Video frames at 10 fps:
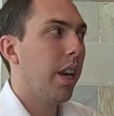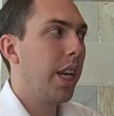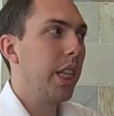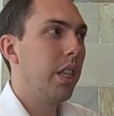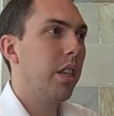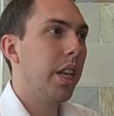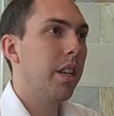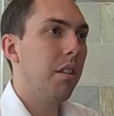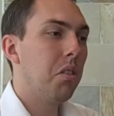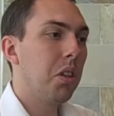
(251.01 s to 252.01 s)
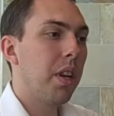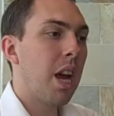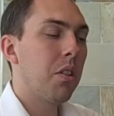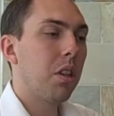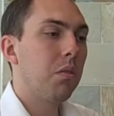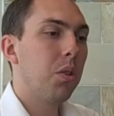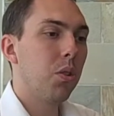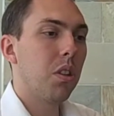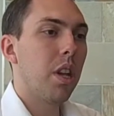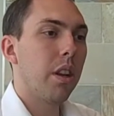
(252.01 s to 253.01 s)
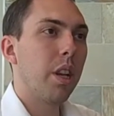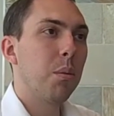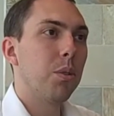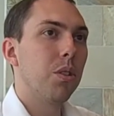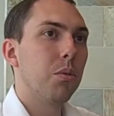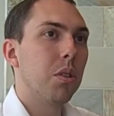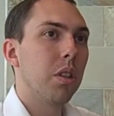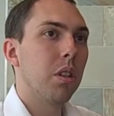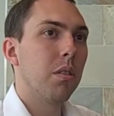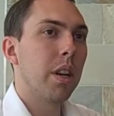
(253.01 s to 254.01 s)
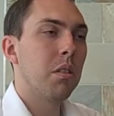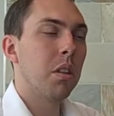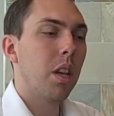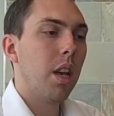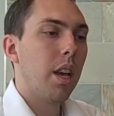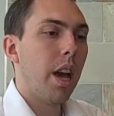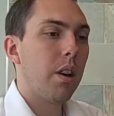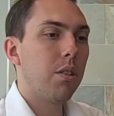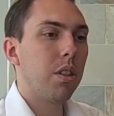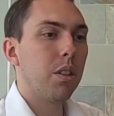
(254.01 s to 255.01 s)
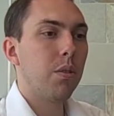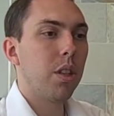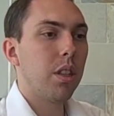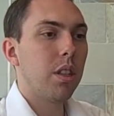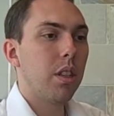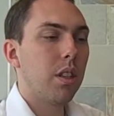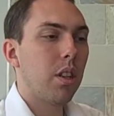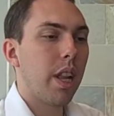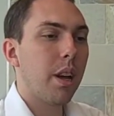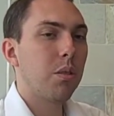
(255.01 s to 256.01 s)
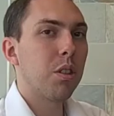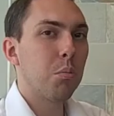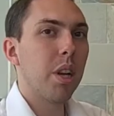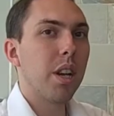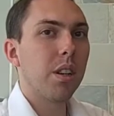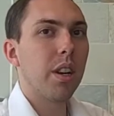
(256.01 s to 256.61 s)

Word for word: And and you know now the confusion a lot of times is really around how do the different clouds compare?